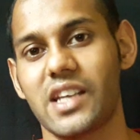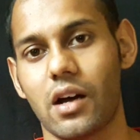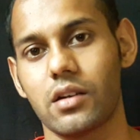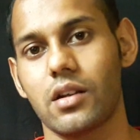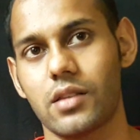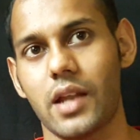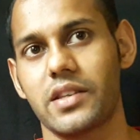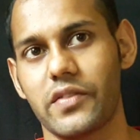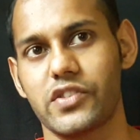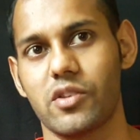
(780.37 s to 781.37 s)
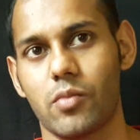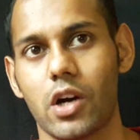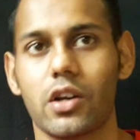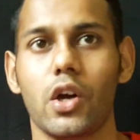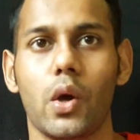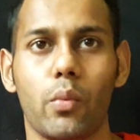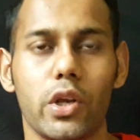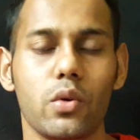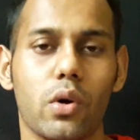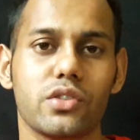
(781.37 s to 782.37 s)
stay under that deficit mark.
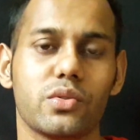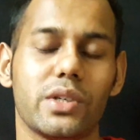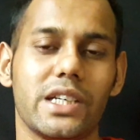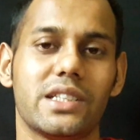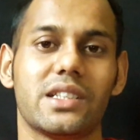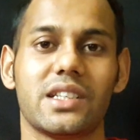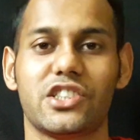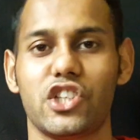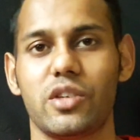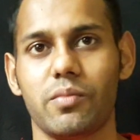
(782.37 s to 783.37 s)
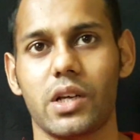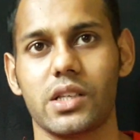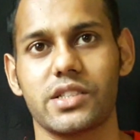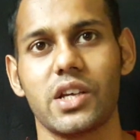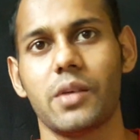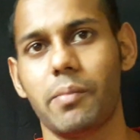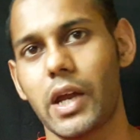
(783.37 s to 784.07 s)
When you want to eat cheat meals,